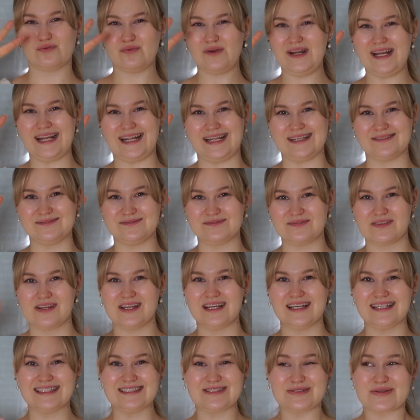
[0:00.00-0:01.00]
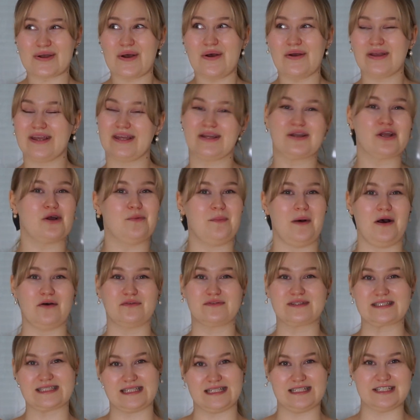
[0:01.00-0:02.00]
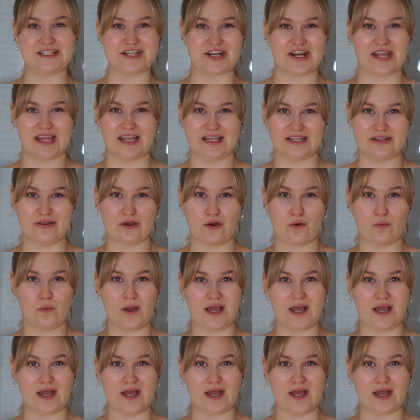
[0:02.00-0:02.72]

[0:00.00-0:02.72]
3. Talking about cinching in your